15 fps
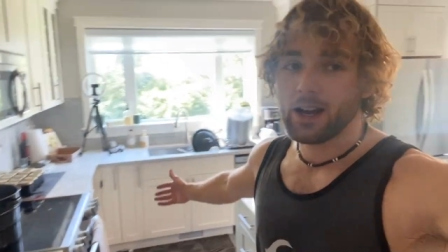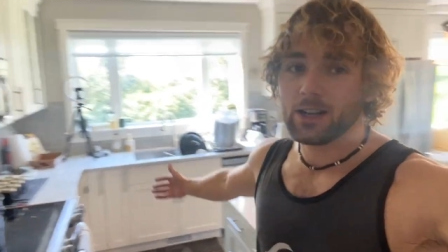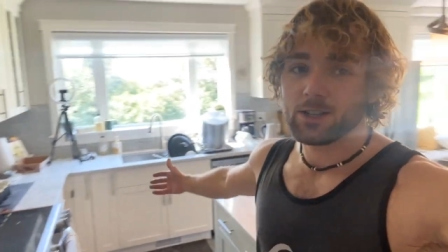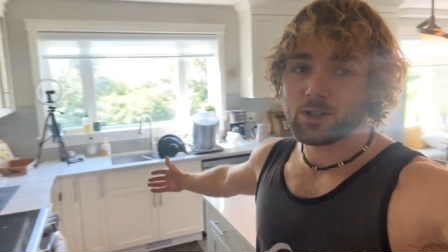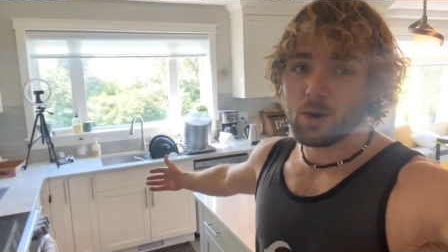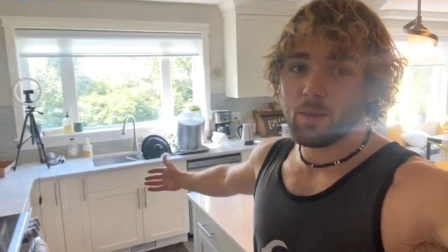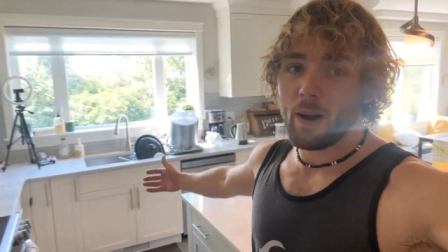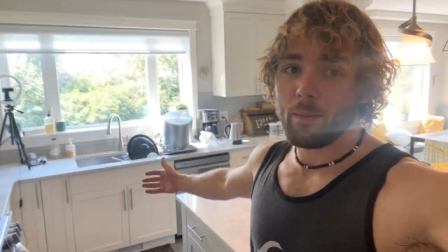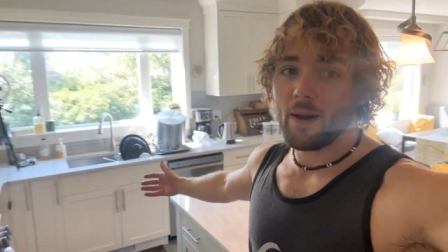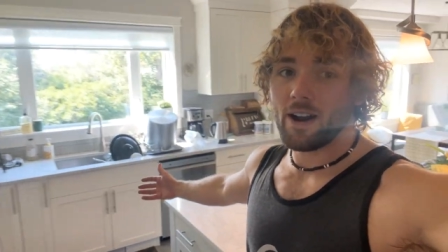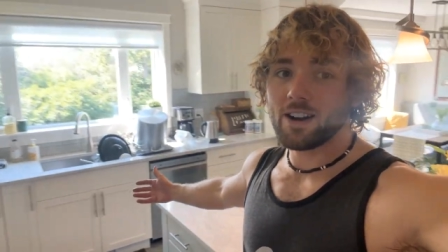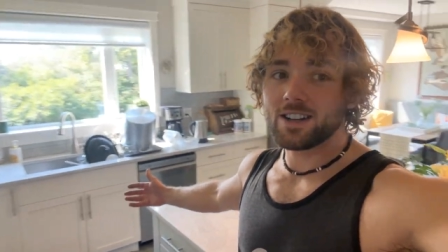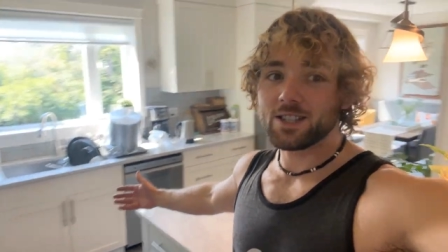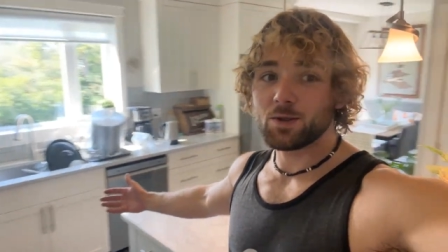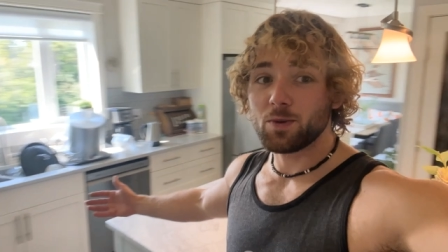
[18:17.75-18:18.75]
So my
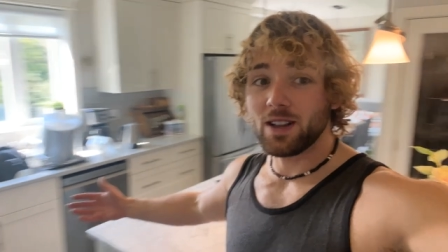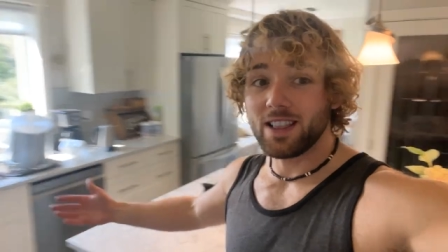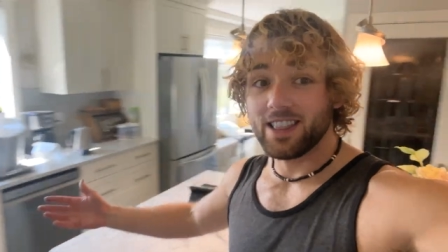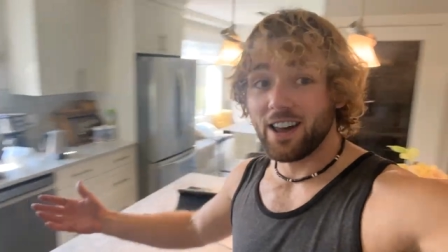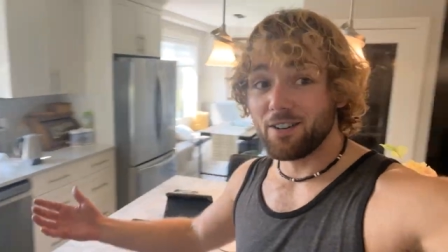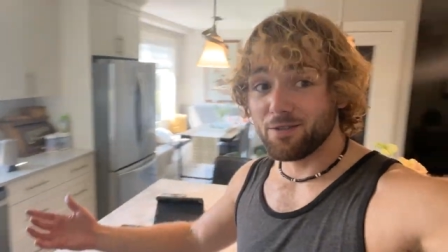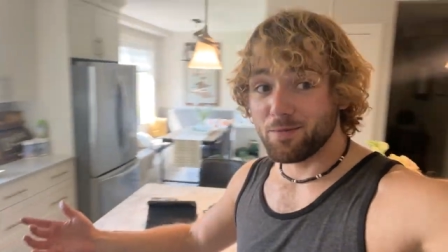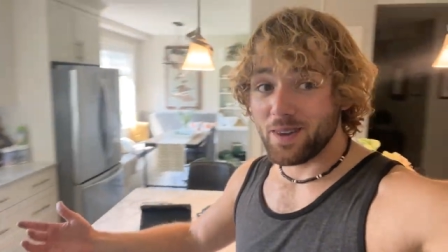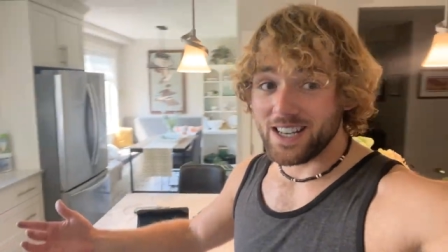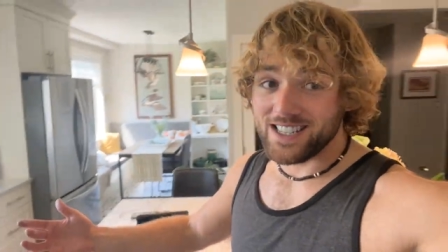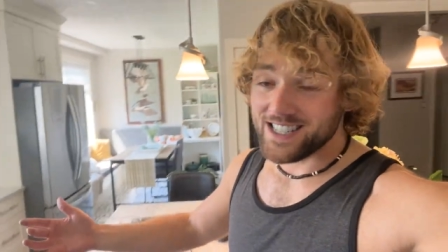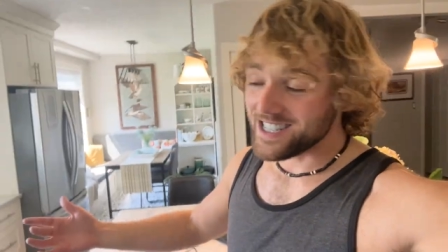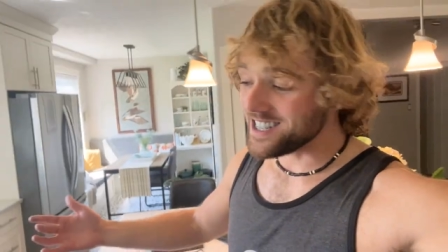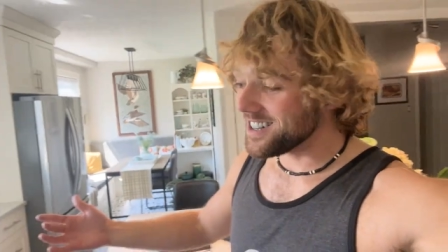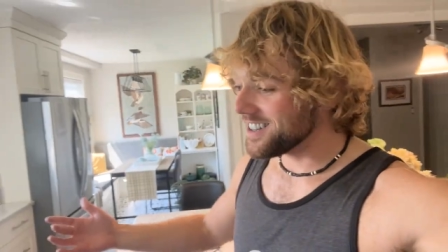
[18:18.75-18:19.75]
parents will love me
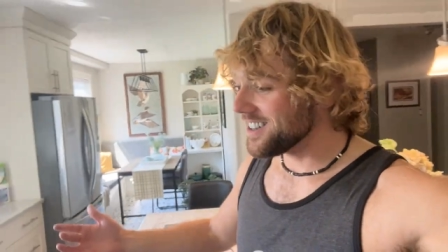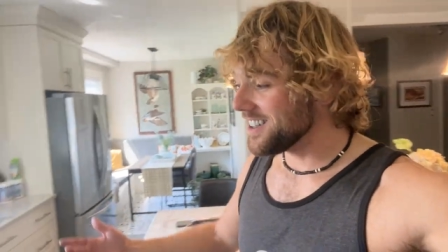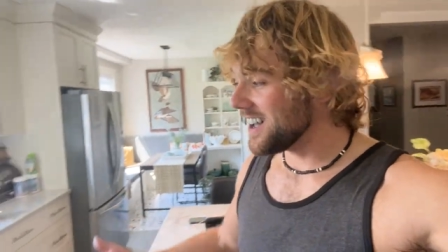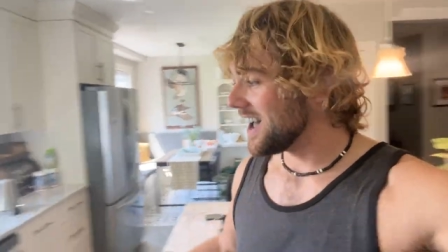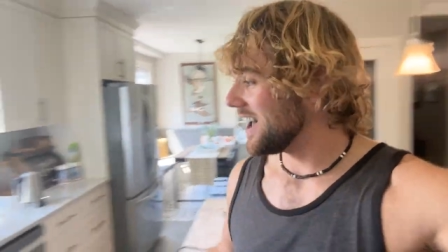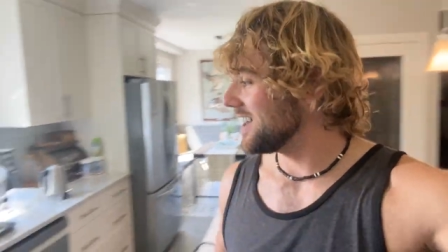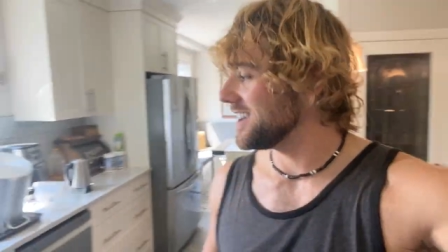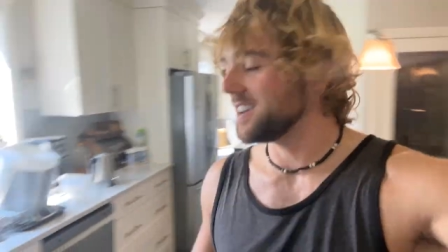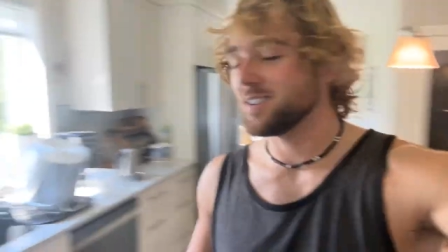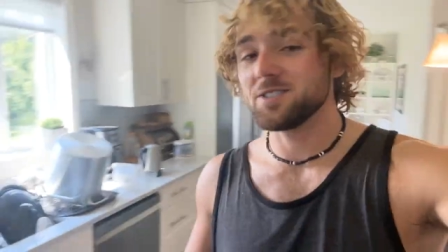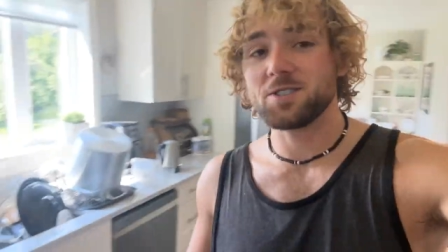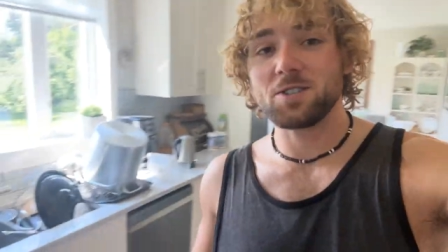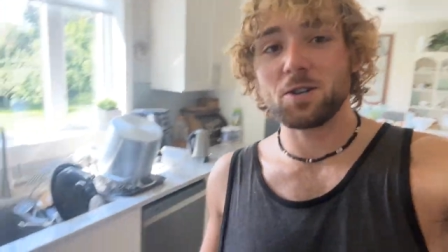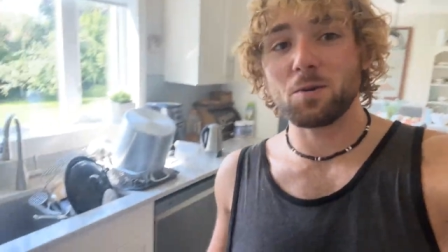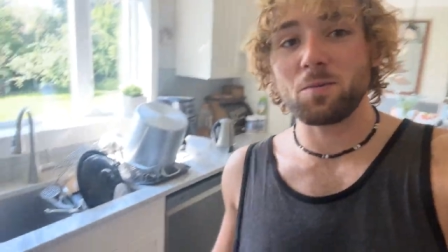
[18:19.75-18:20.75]
still, and it'll
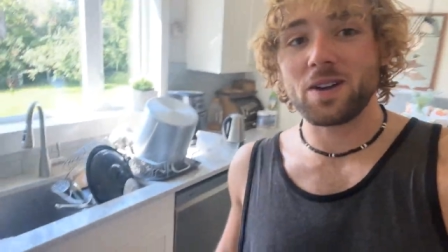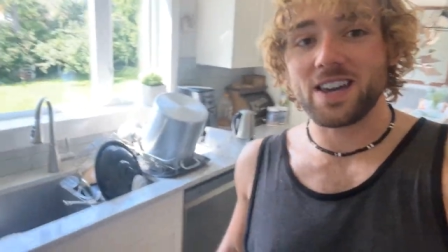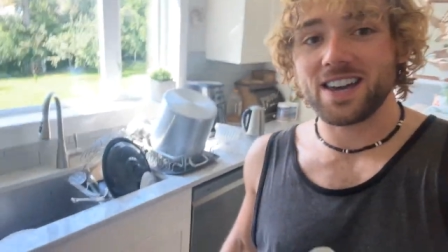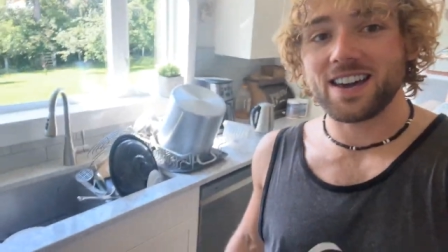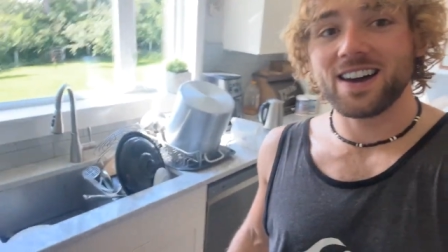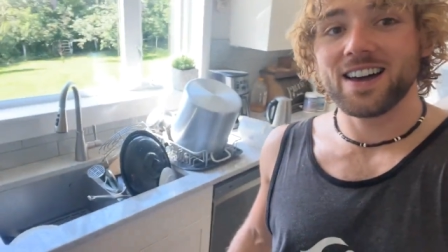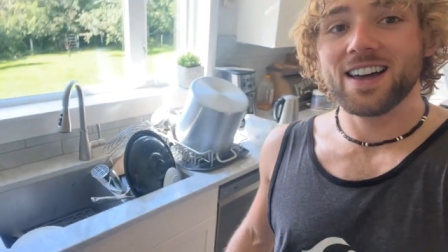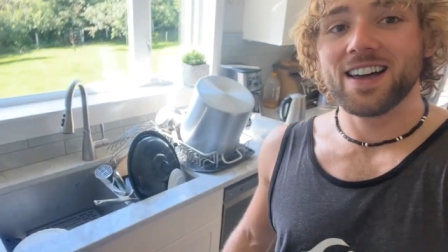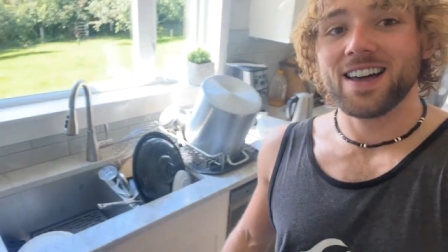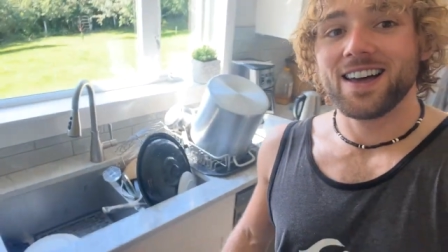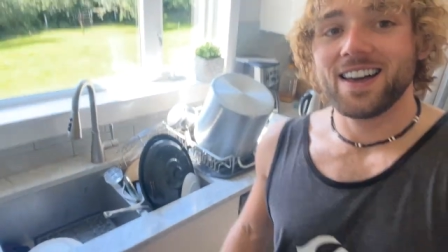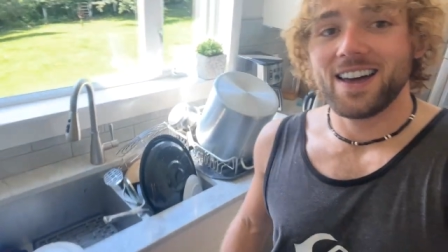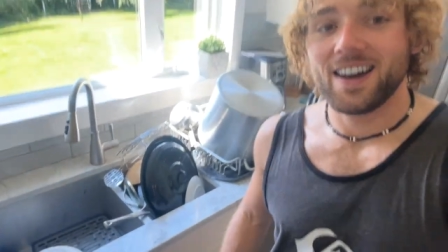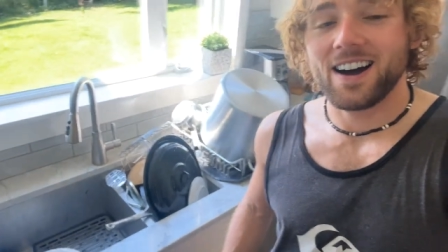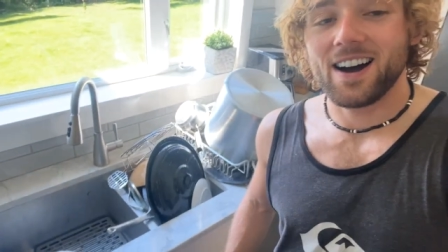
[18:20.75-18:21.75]
still be,
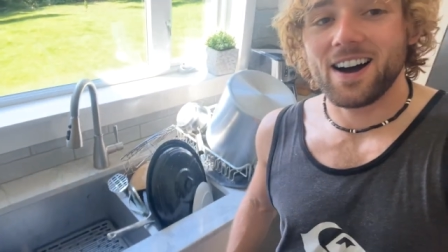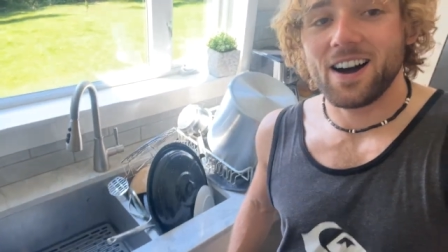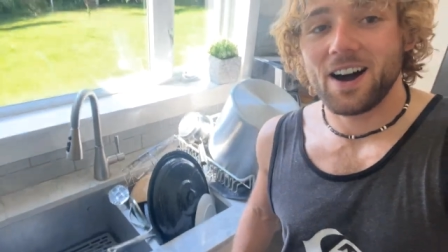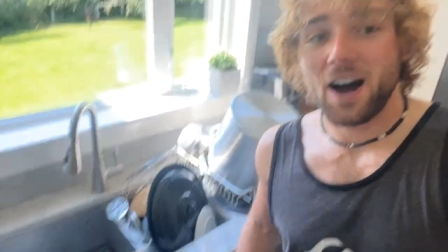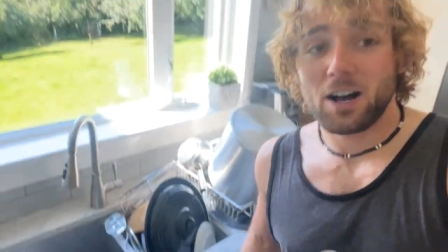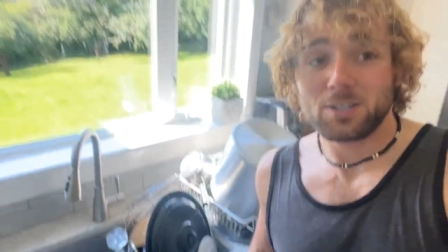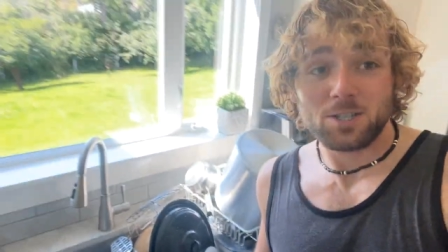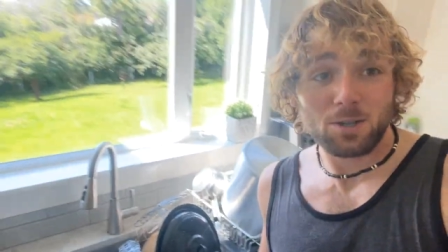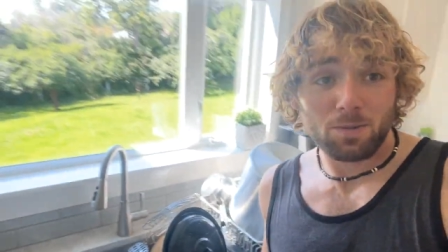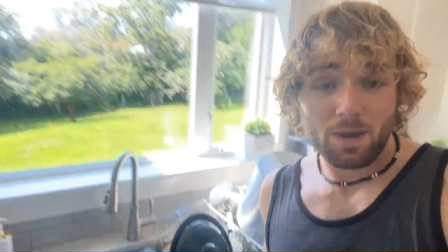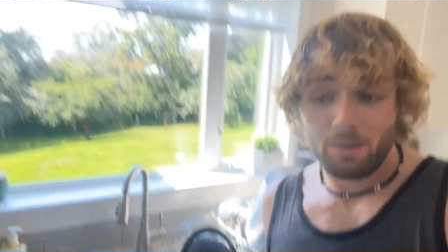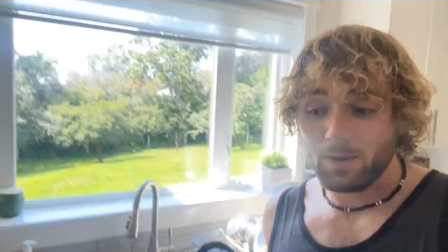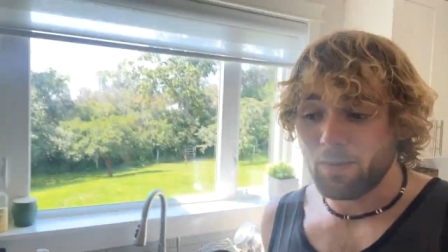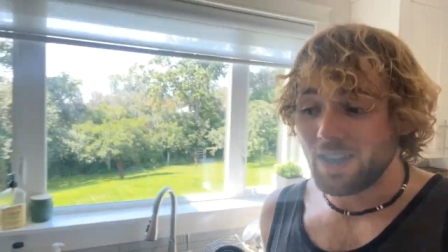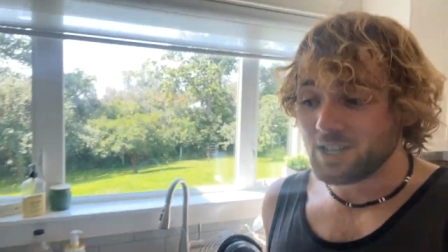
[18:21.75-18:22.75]
I'll still be
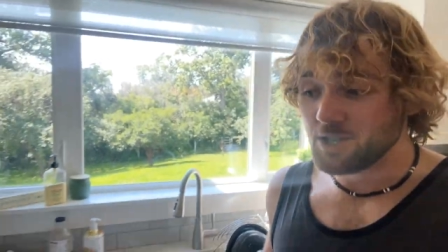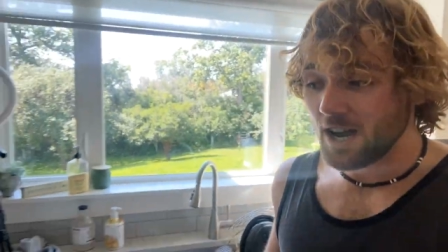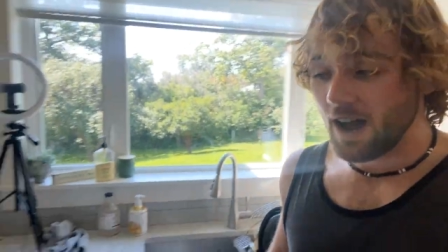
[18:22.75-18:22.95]
able to make